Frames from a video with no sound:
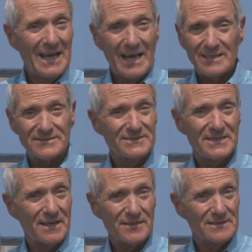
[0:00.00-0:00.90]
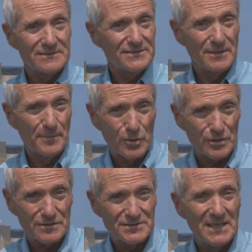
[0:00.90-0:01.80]
Astaxanthin
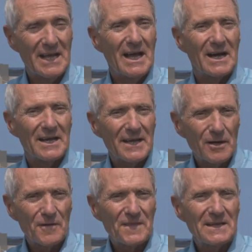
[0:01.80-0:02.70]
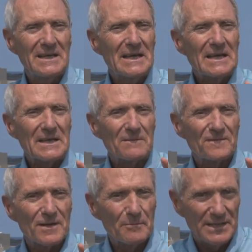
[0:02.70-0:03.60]
supports a healthy
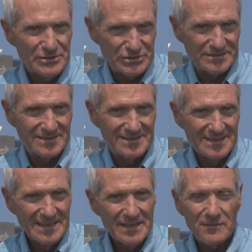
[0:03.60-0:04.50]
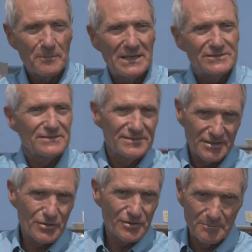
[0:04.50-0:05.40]
inflammation. Inflammation is a
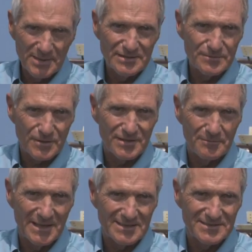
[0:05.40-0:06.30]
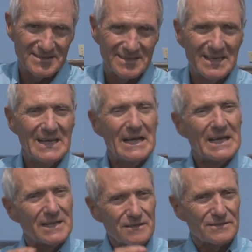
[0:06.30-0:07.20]
current buzzword in medicine.
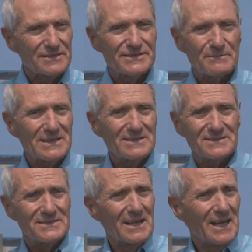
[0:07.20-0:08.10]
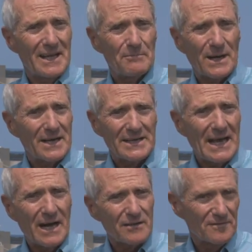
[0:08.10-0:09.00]
Illness means a body
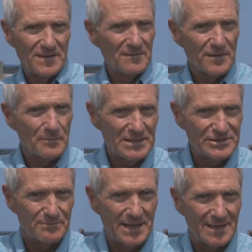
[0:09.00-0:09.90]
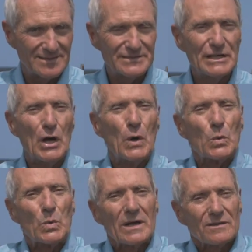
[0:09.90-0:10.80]
out of inflammation balance.
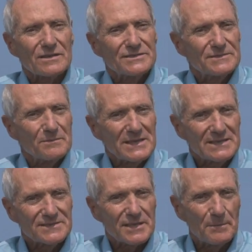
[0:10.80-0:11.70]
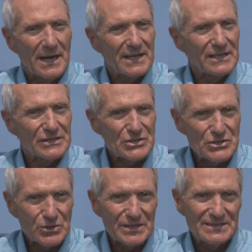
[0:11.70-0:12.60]
Wellness means the body
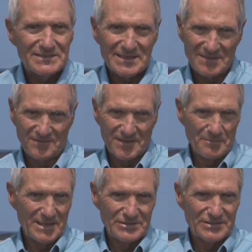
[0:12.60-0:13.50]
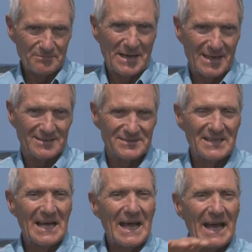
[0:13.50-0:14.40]
enjoys inflammation balance.
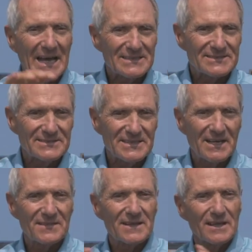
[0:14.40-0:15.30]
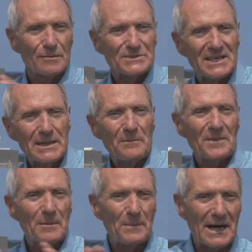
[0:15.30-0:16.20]
Astaxanthin helps keep
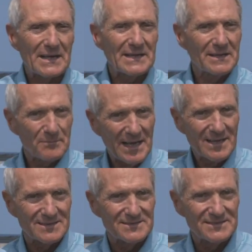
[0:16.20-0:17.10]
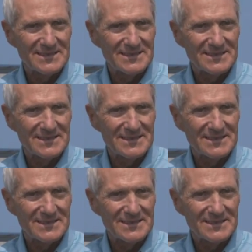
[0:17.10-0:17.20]
the body in balance.